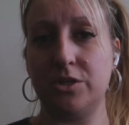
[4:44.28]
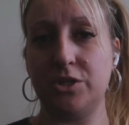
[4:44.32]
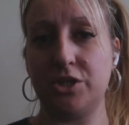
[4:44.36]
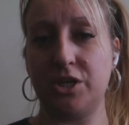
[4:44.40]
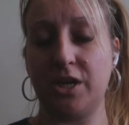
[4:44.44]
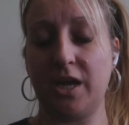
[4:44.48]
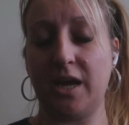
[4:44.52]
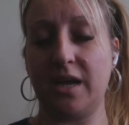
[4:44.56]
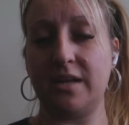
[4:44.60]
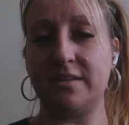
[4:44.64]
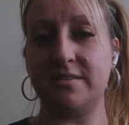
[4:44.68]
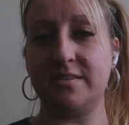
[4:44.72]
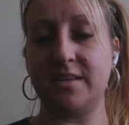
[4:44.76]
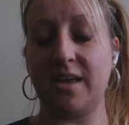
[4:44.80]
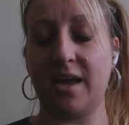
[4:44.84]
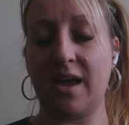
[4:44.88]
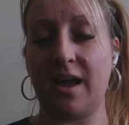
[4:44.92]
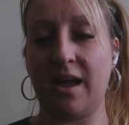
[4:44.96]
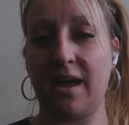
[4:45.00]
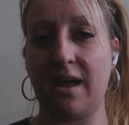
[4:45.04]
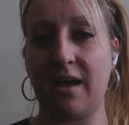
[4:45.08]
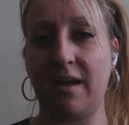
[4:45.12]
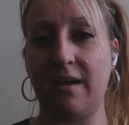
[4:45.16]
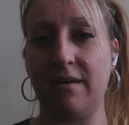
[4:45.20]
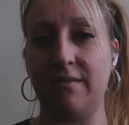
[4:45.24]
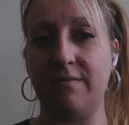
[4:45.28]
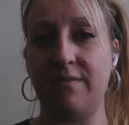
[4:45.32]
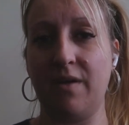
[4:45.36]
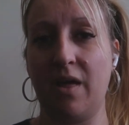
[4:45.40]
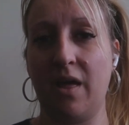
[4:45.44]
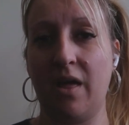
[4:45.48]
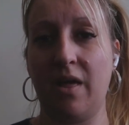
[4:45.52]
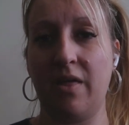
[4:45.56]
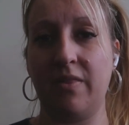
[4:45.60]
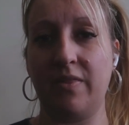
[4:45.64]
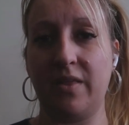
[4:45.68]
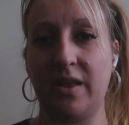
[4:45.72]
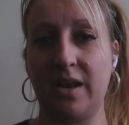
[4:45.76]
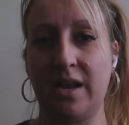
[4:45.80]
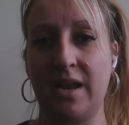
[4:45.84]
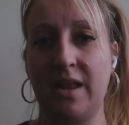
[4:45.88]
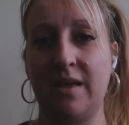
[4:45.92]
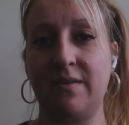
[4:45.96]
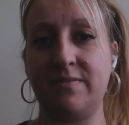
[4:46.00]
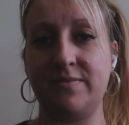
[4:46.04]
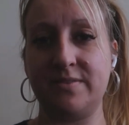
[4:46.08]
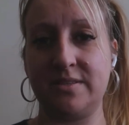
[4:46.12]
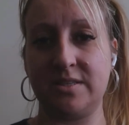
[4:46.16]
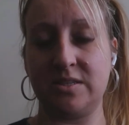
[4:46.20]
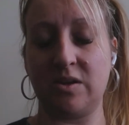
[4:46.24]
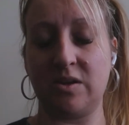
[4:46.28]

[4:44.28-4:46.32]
she had to have the left